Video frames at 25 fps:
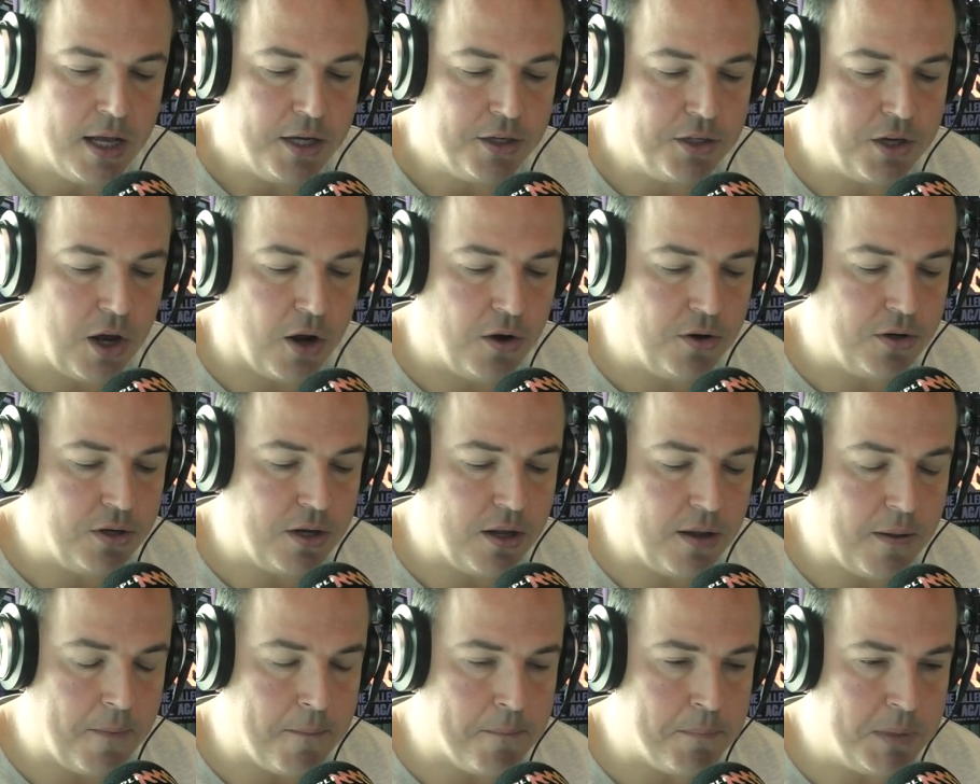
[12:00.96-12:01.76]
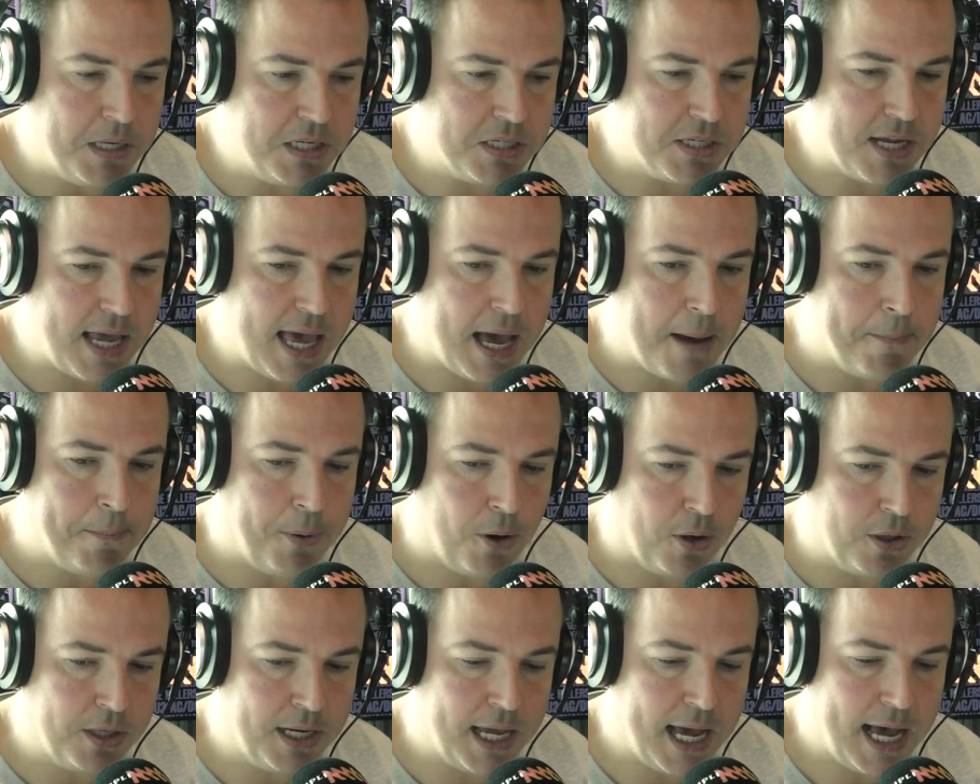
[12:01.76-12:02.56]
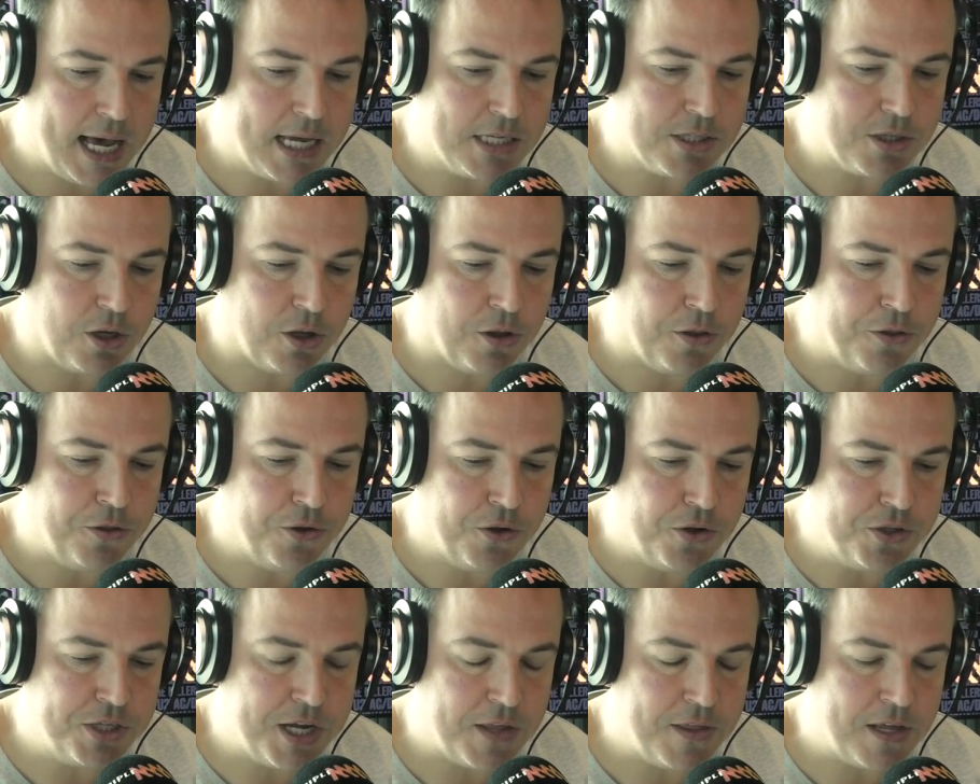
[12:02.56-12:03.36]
Don't miss our podcast on Thursday.